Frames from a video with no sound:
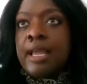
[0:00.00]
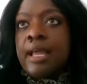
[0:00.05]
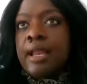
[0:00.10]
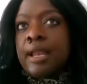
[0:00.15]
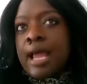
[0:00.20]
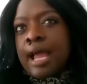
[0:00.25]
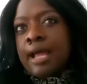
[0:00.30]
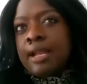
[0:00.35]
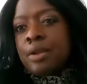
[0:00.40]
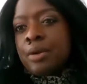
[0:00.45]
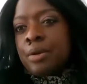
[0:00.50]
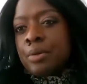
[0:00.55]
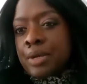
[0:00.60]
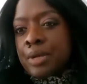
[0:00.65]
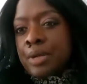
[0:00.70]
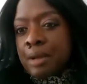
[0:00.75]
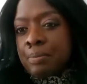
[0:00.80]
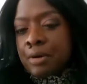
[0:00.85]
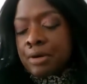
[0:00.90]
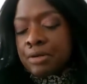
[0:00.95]
And I know when
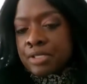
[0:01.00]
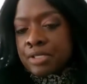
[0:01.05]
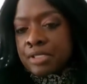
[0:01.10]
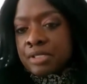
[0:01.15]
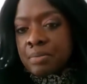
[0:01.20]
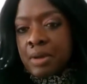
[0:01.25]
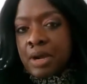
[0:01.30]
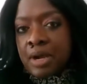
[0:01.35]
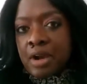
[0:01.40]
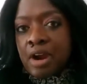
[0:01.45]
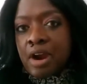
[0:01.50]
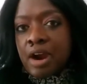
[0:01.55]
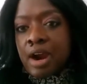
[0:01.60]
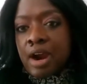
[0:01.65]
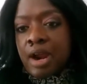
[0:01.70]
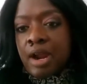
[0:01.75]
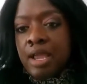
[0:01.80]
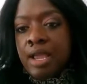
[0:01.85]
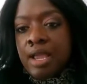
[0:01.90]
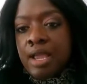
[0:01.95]
I purchased my
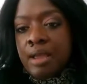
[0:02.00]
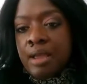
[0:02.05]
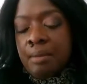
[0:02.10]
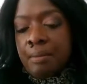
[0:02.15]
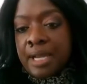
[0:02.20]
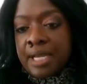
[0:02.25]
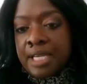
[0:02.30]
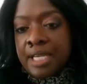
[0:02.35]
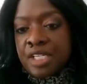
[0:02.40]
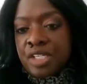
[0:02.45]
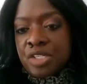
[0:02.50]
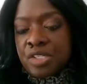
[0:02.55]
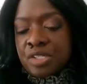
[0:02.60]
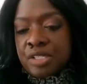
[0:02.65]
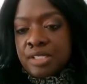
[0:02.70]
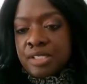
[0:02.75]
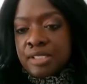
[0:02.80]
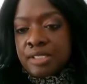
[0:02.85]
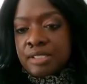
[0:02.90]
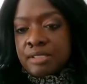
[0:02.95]
car, my
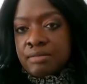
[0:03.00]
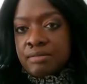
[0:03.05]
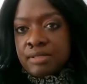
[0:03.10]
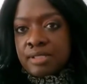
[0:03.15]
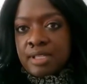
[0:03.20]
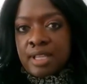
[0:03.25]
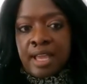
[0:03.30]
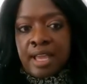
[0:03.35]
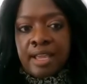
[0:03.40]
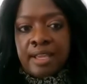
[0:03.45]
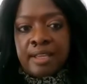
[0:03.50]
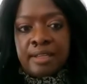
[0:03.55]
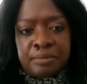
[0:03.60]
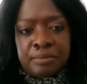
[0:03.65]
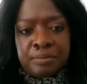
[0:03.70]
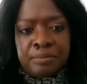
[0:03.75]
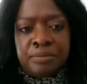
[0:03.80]
insurance was like